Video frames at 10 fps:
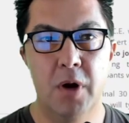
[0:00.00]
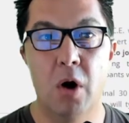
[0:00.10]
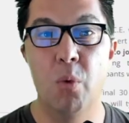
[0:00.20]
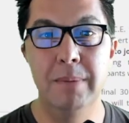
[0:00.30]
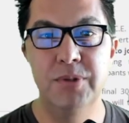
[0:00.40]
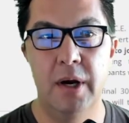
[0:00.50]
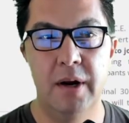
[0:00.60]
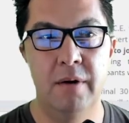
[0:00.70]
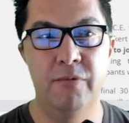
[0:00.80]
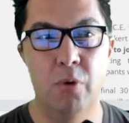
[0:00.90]
website
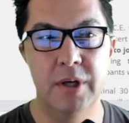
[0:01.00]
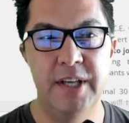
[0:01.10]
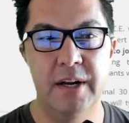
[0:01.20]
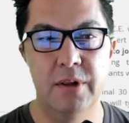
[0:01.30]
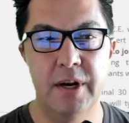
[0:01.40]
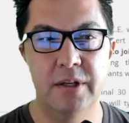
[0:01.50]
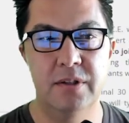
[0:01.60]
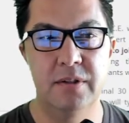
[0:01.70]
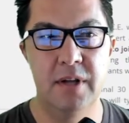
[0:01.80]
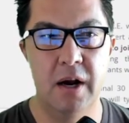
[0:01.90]
on
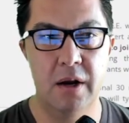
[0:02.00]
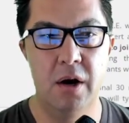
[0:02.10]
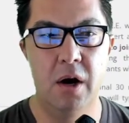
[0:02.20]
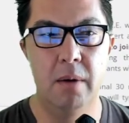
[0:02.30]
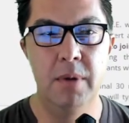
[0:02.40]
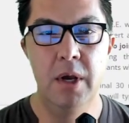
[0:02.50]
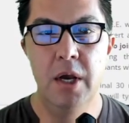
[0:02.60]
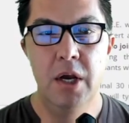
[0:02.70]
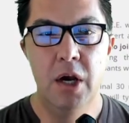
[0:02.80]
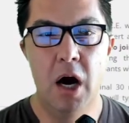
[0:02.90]
forexanalytics.com,
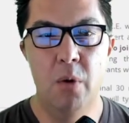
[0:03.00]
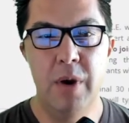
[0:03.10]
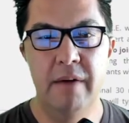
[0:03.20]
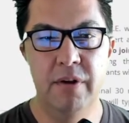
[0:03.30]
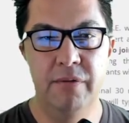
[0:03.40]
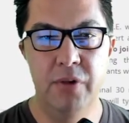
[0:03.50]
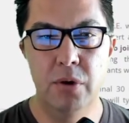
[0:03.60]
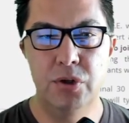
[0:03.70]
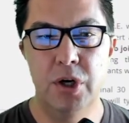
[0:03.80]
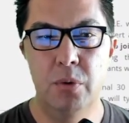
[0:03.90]
we have the Flow show,